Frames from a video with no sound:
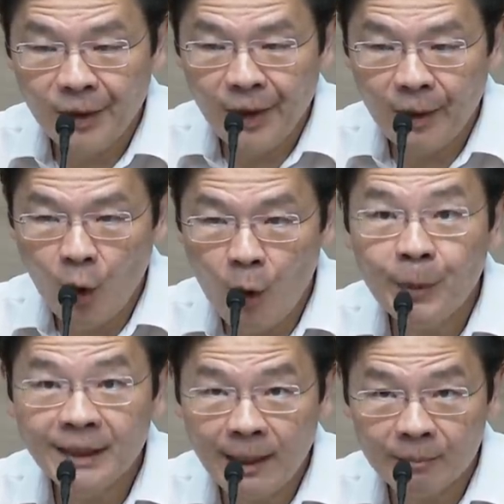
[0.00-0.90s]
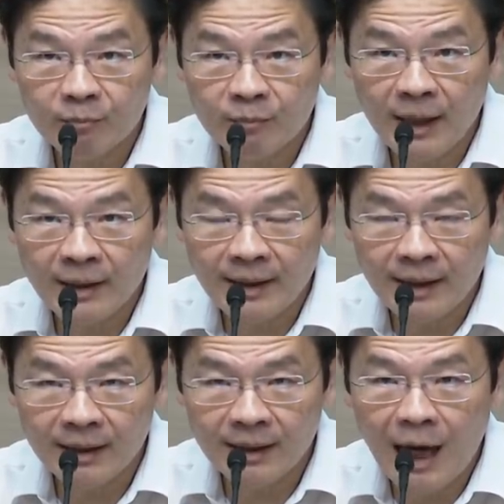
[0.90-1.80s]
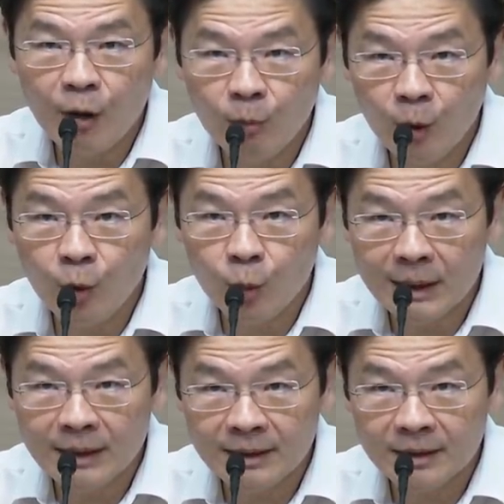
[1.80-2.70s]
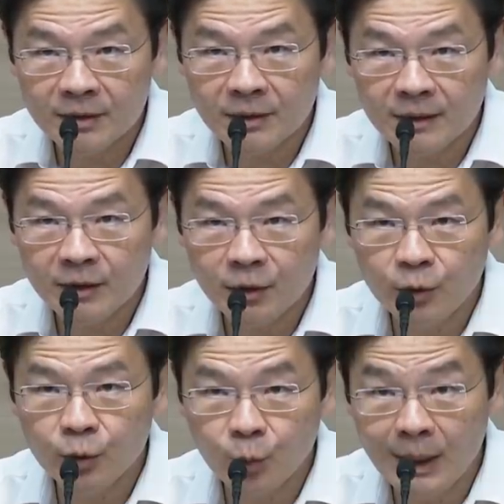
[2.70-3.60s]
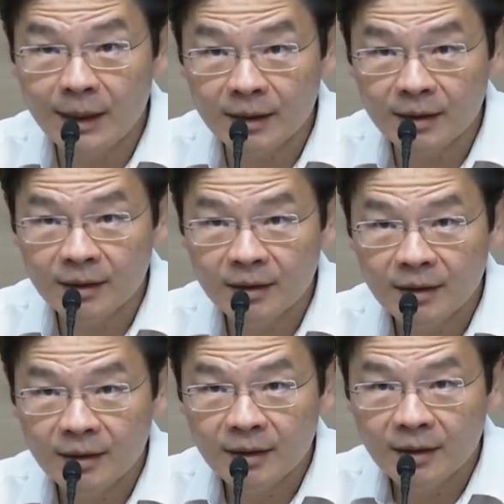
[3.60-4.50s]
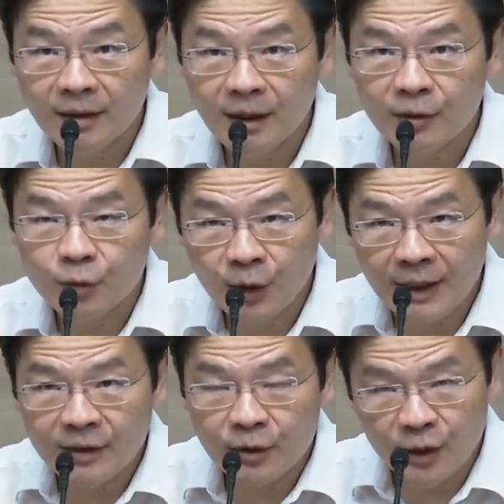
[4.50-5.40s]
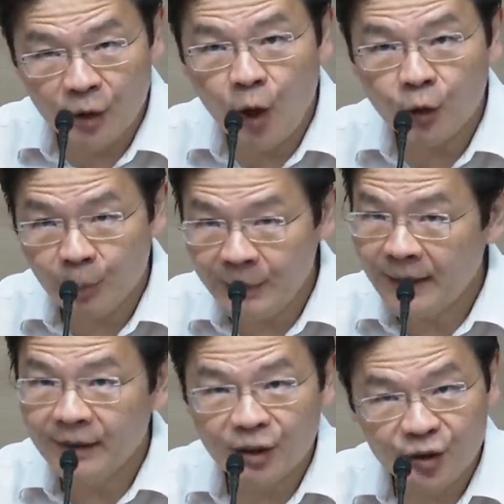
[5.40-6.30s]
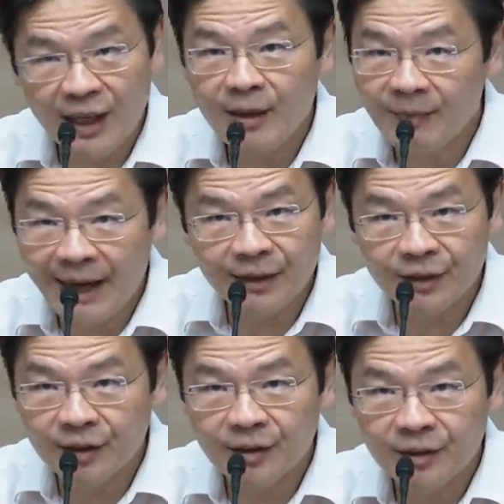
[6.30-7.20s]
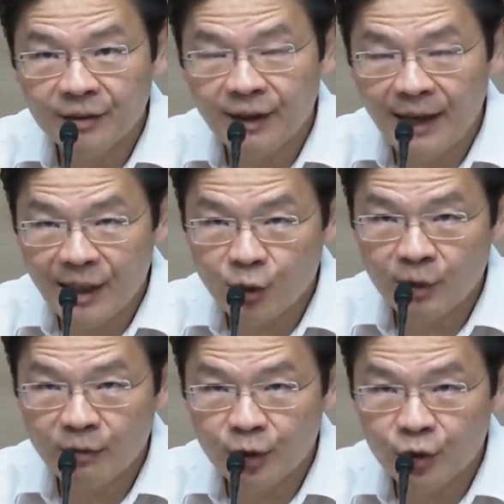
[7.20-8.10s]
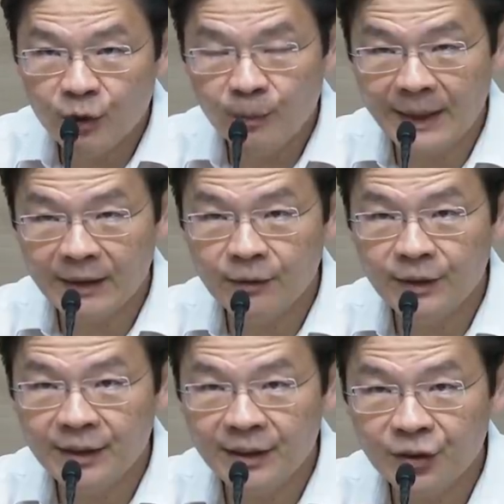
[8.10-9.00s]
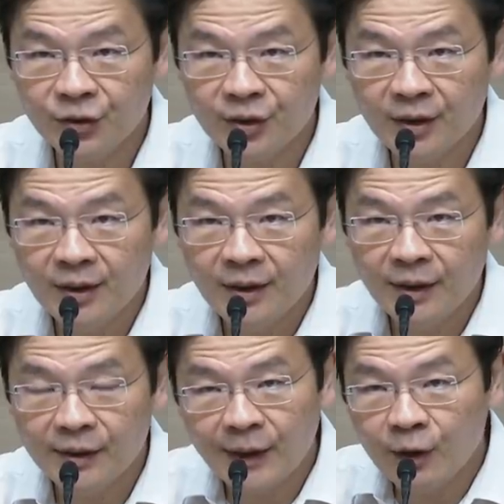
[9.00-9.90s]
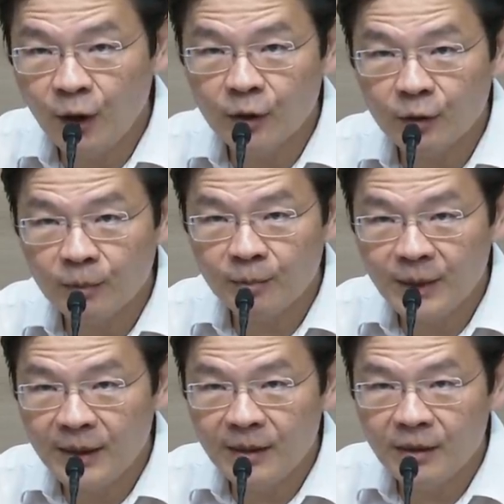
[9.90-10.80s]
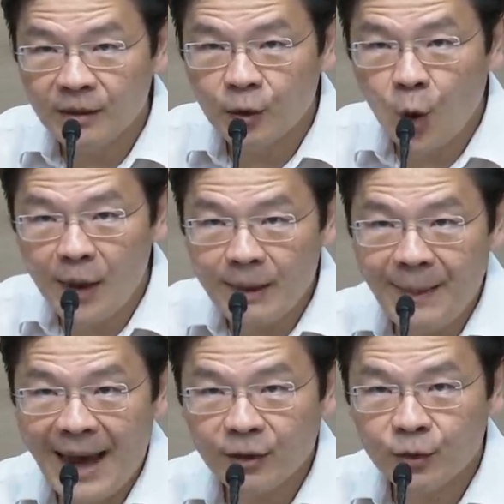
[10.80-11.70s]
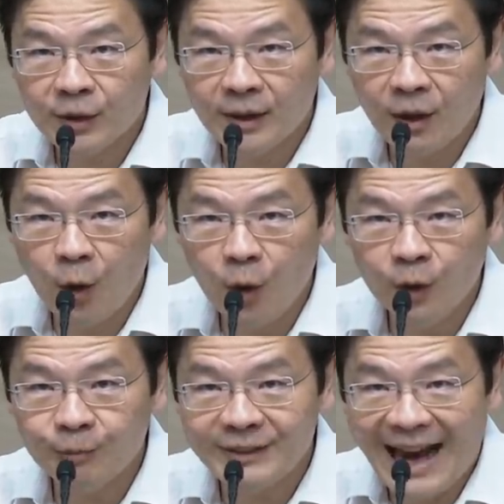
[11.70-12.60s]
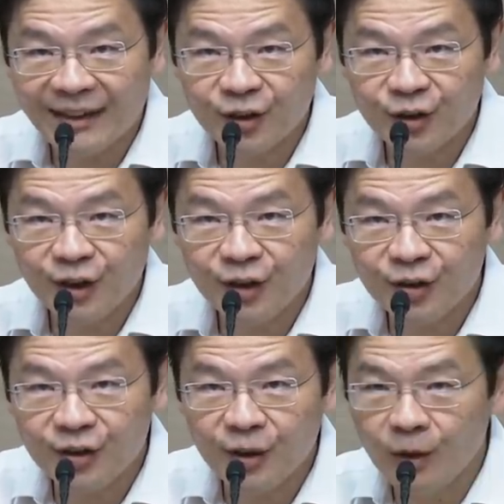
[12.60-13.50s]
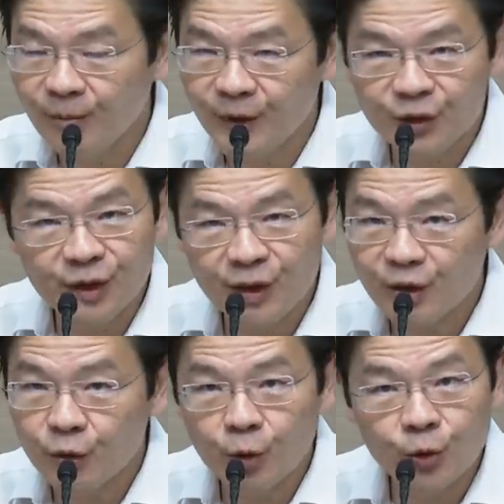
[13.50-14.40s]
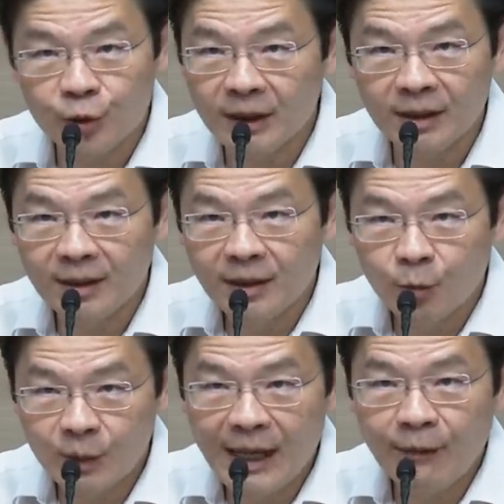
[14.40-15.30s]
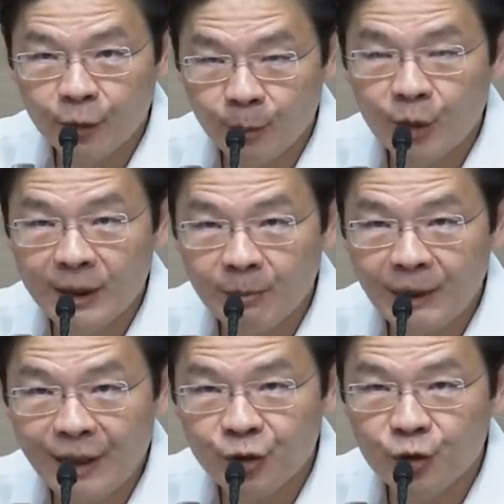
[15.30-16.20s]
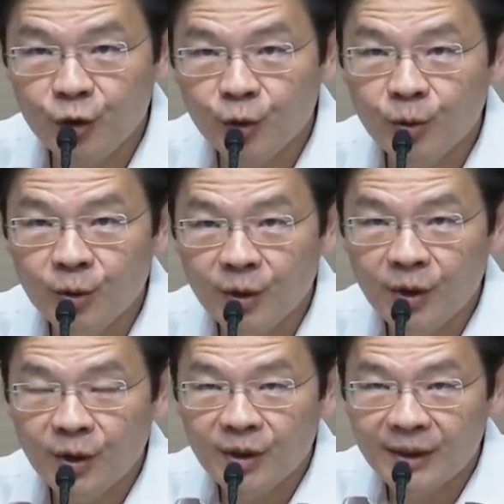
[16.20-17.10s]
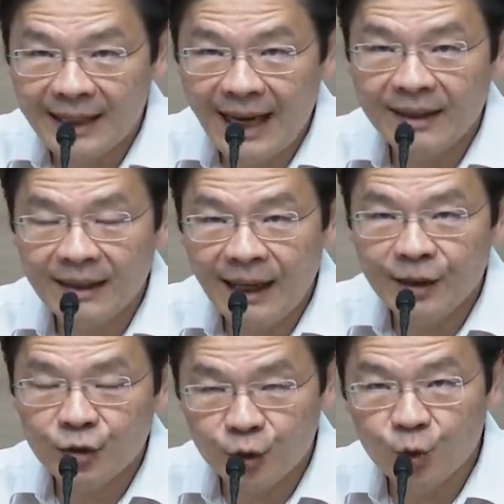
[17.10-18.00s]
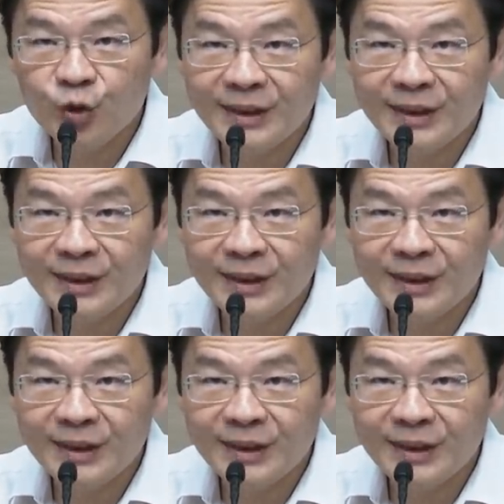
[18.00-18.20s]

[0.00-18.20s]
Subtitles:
open up and allow more workers to continue to work. Right? So it ought to be in the same manner, right? As we resume activities, it cannot be going back to the old practices, business as usual. We have to put in place new guidelines, new